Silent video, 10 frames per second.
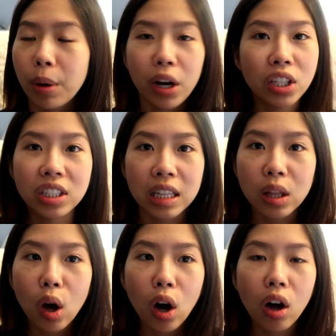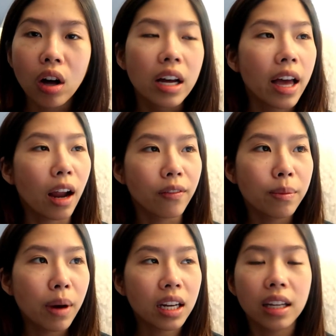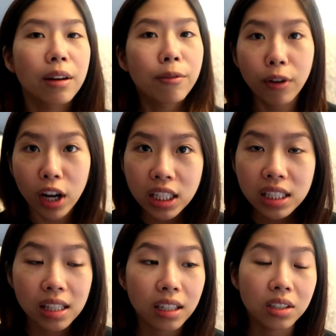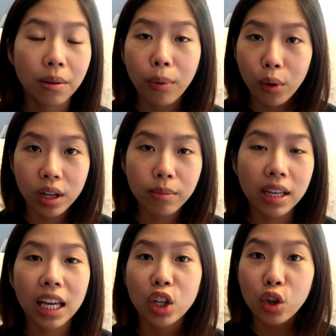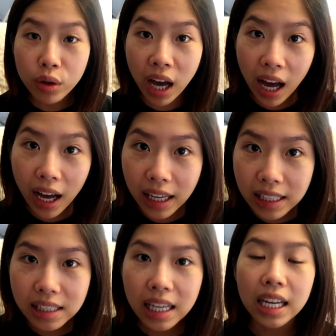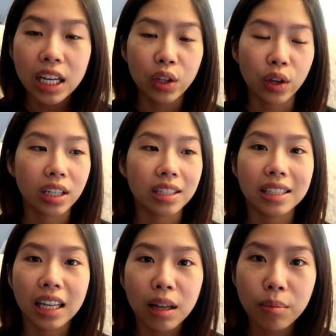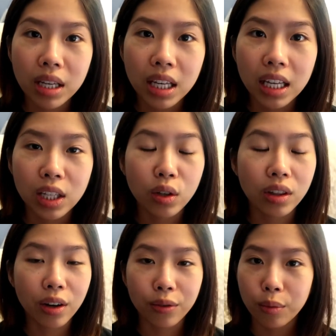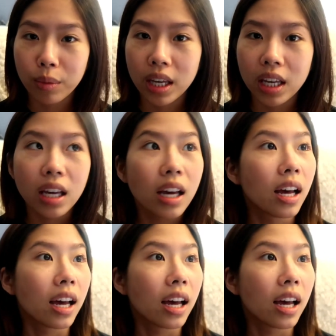parents-in-law everybody and friends they're supporting me and you guys you understand me and you're there for me